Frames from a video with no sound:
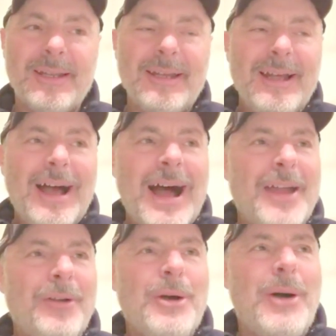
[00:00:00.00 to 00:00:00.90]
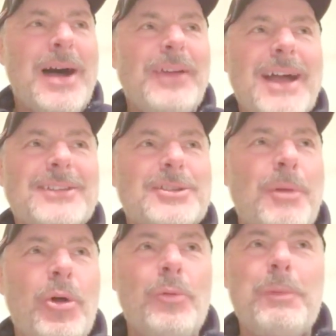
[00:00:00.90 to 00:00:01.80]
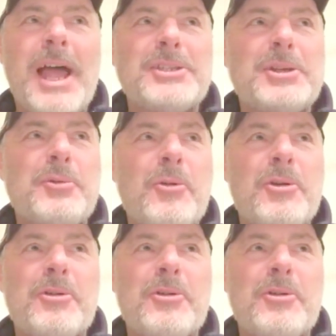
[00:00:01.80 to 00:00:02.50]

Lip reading: But I don't know. I've got some old plastic